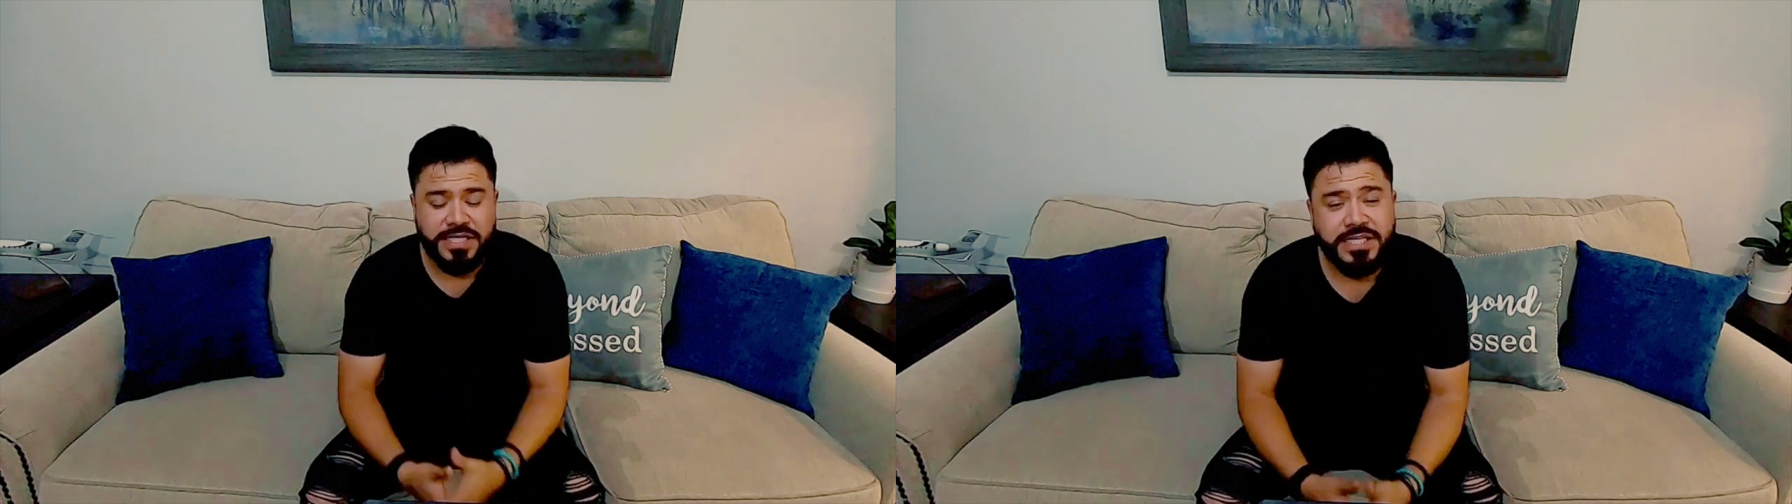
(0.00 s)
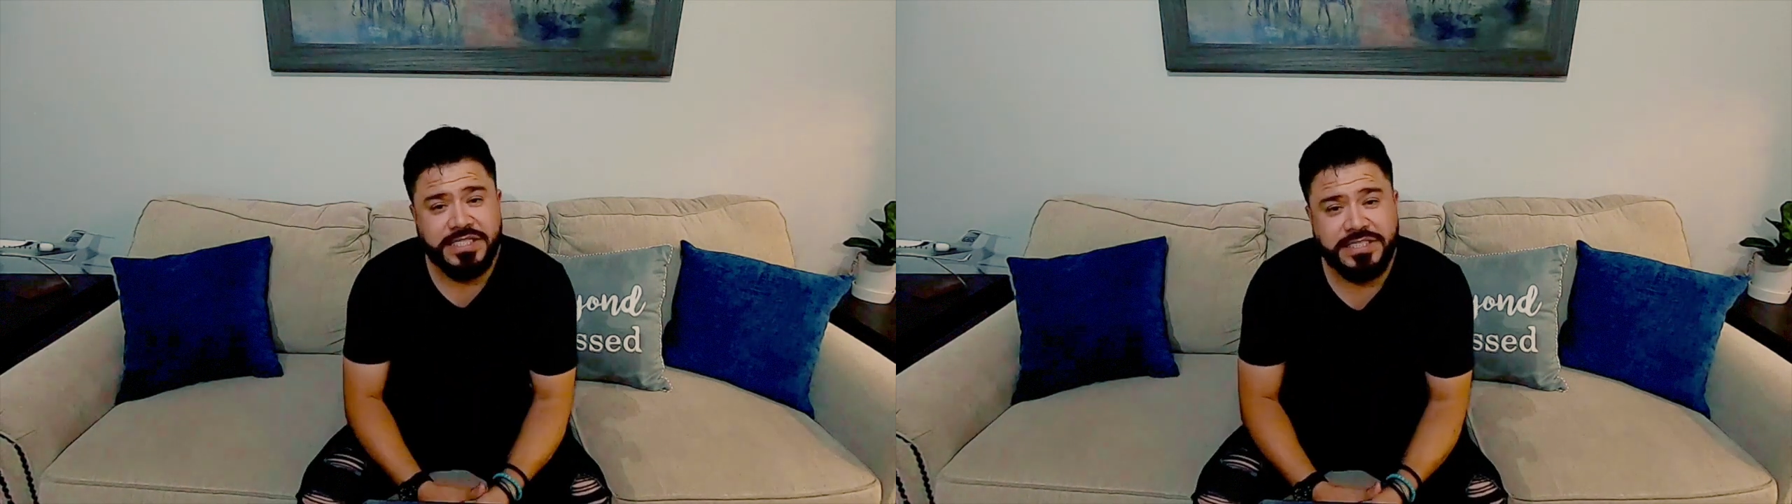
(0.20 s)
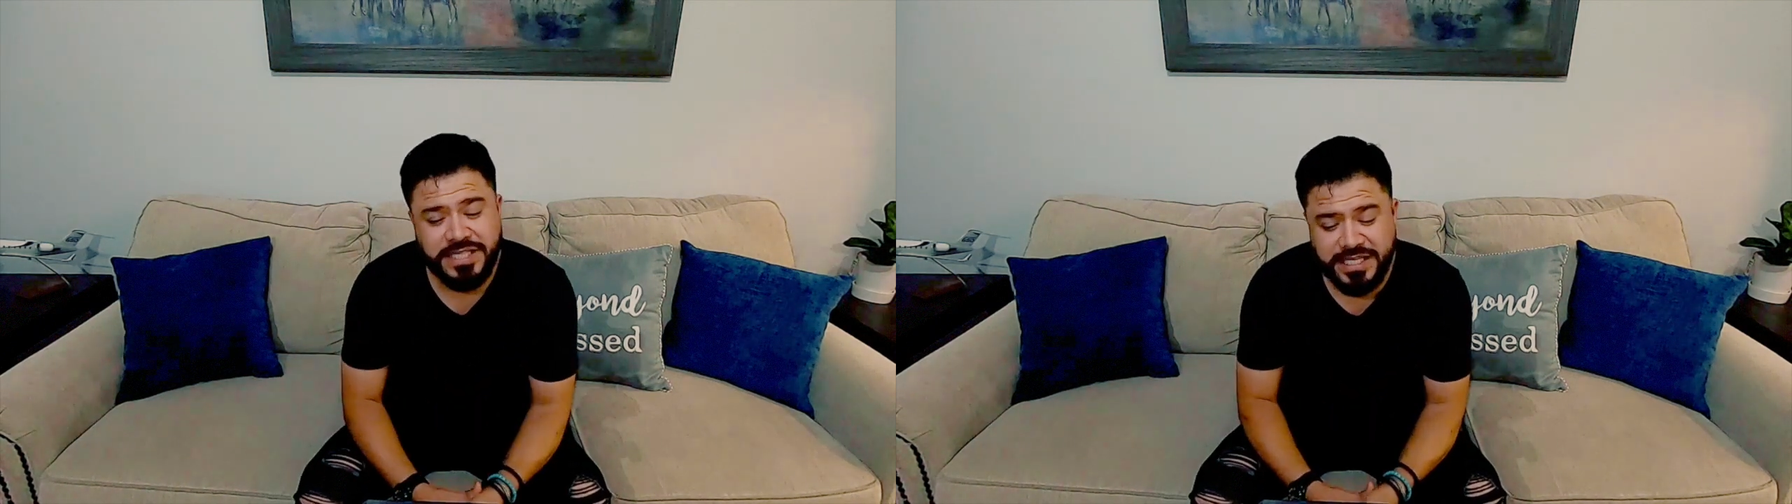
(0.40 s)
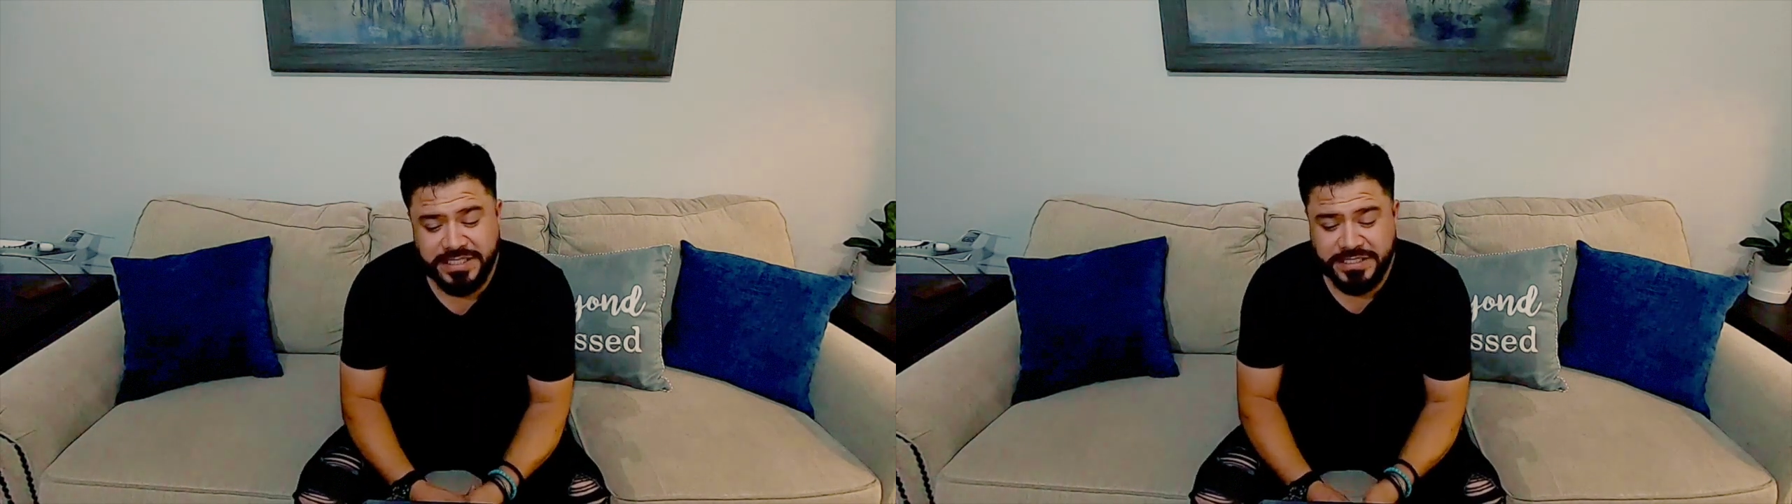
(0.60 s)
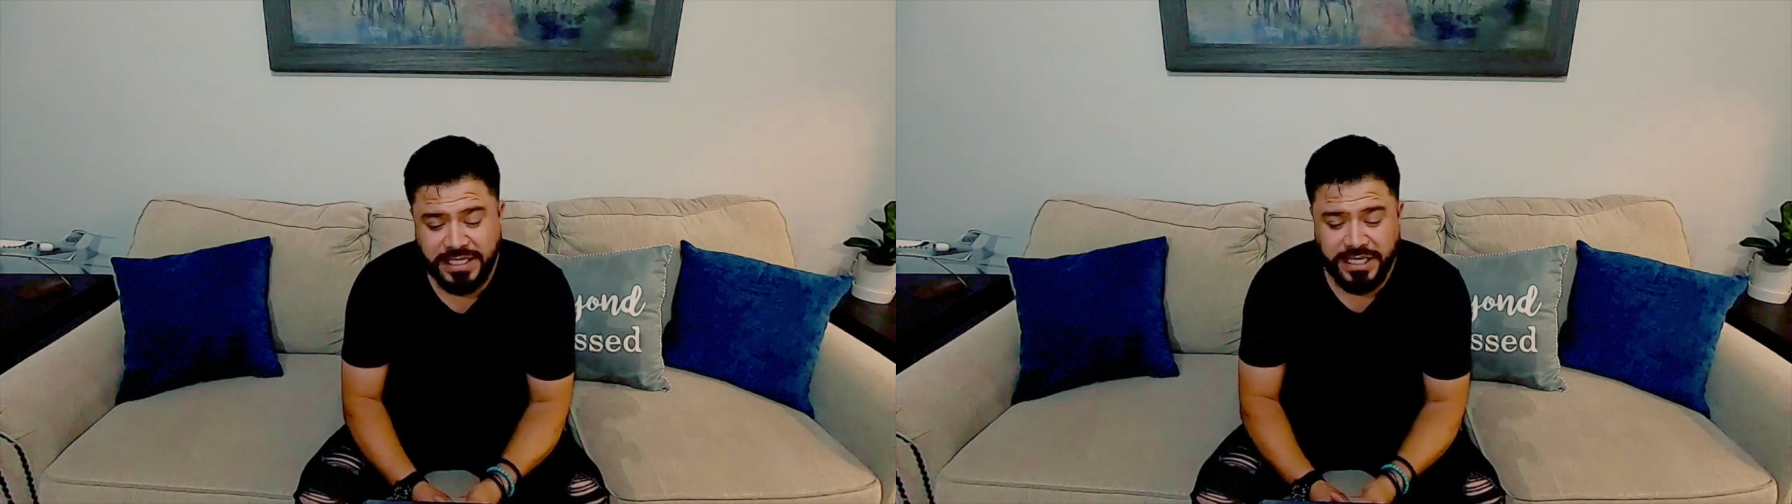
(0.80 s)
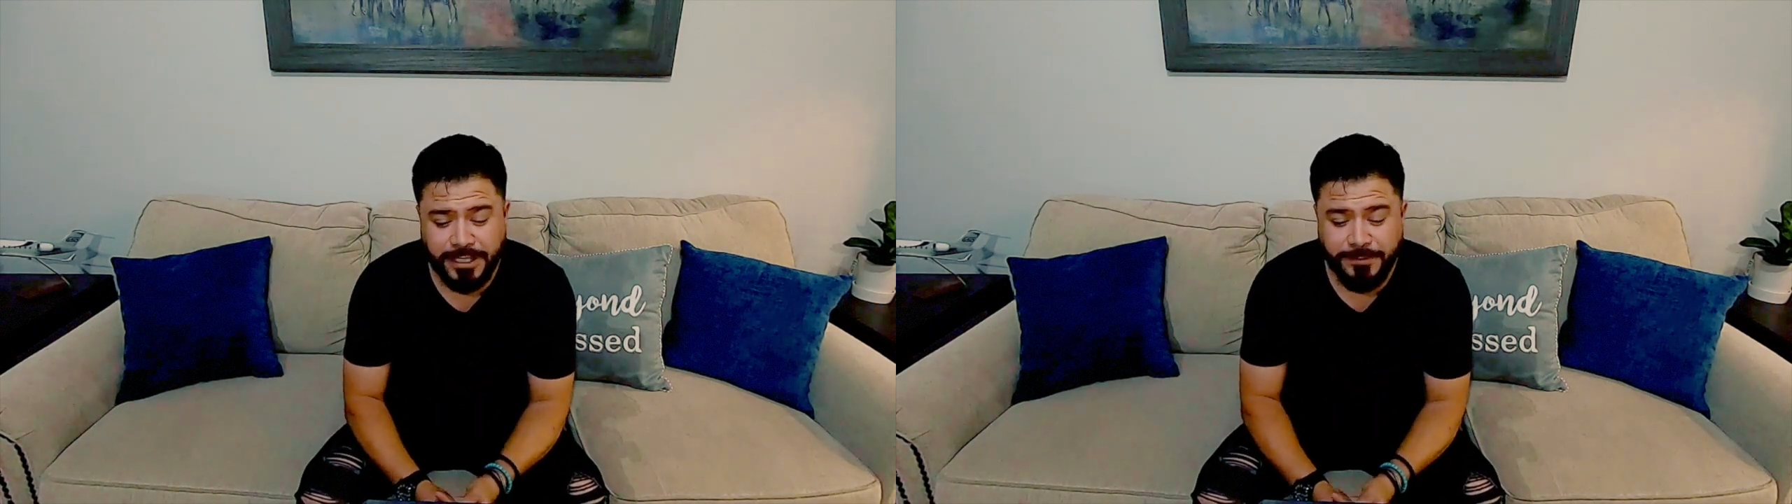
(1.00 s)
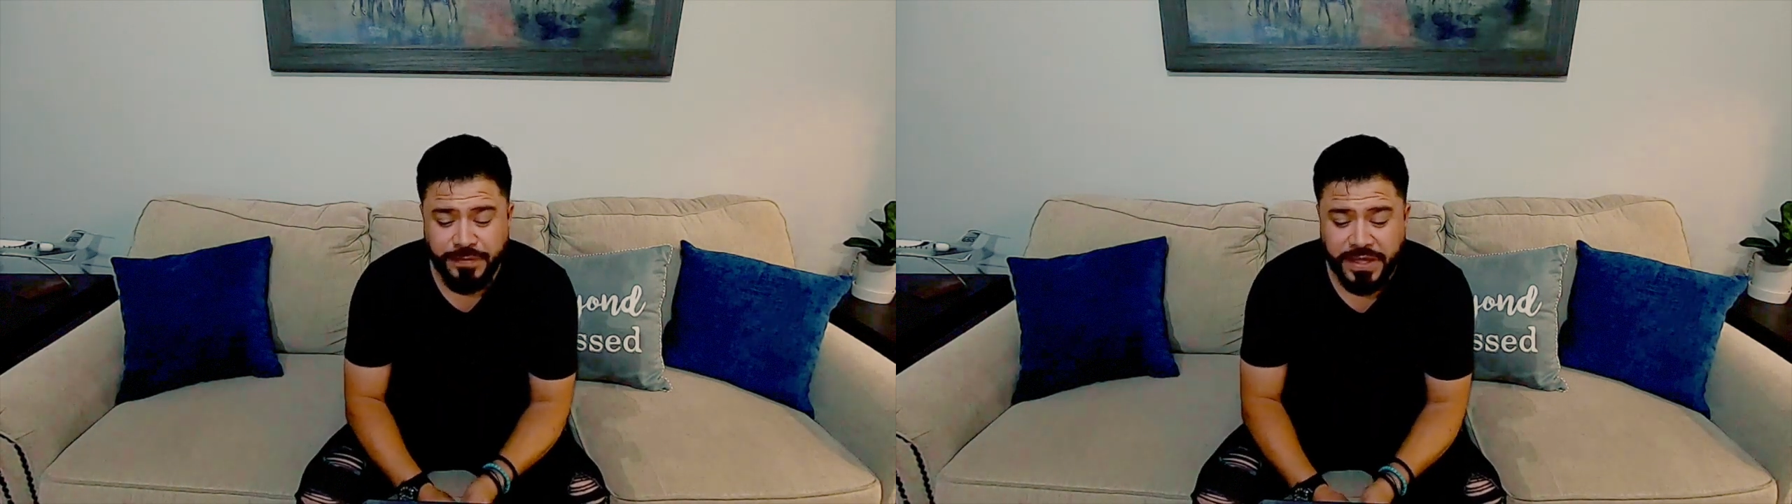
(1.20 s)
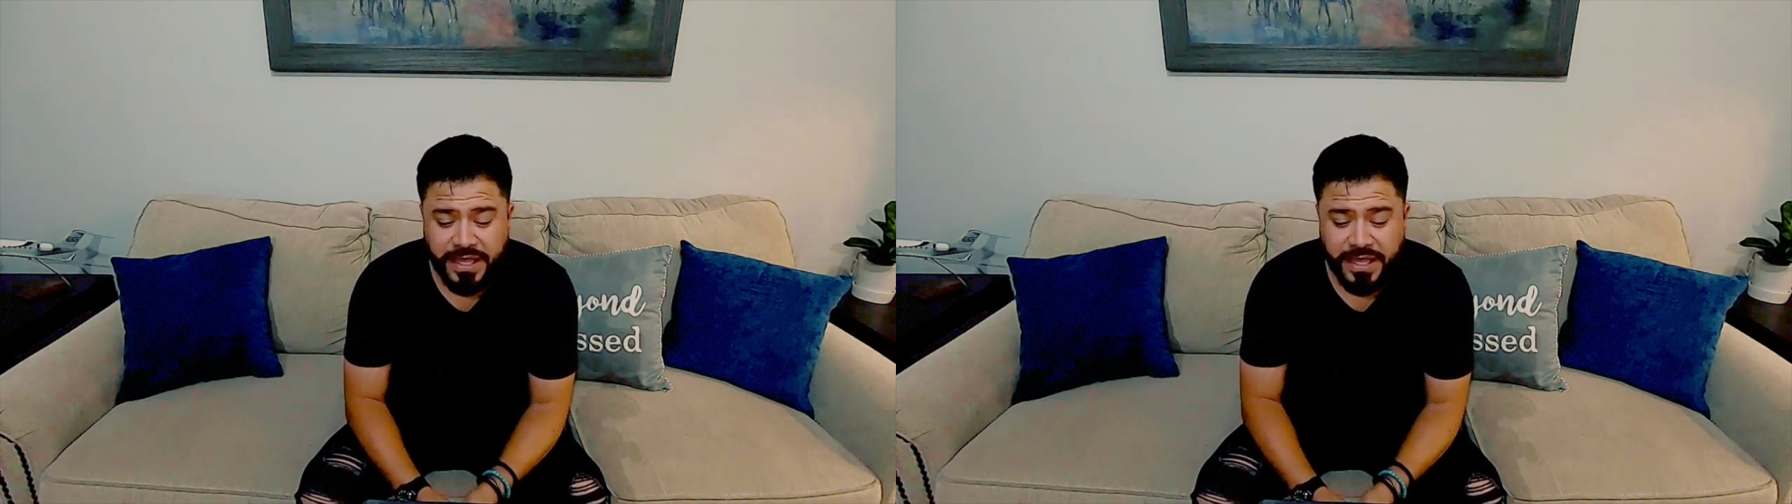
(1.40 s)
he says um,